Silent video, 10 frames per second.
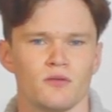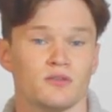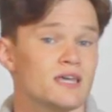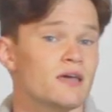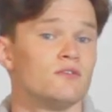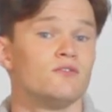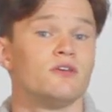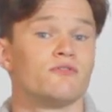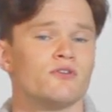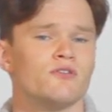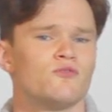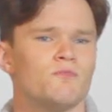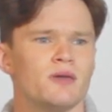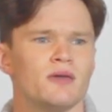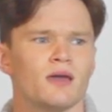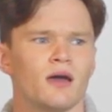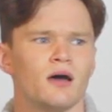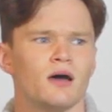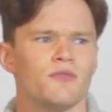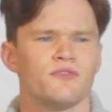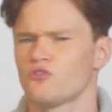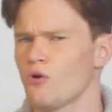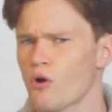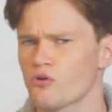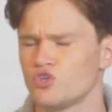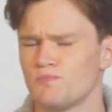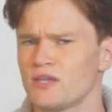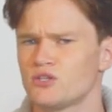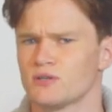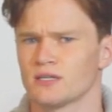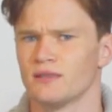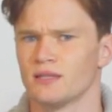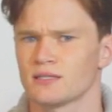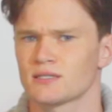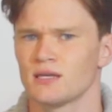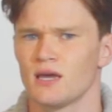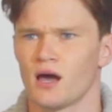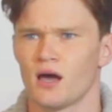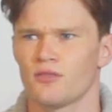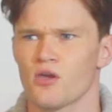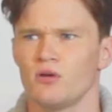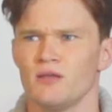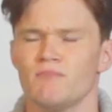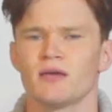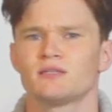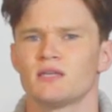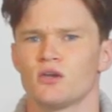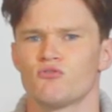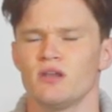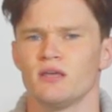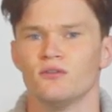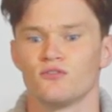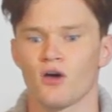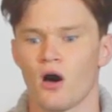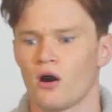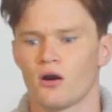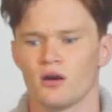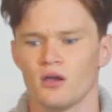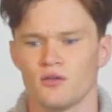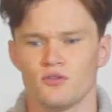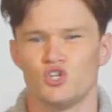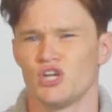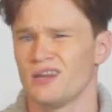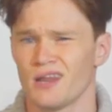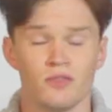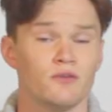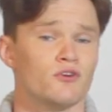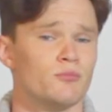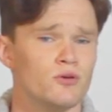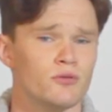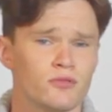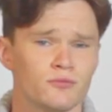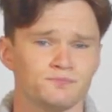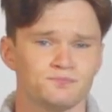The second difference being there's no orange bitters in this. The only mixed ingredients are the gin and the vermouth.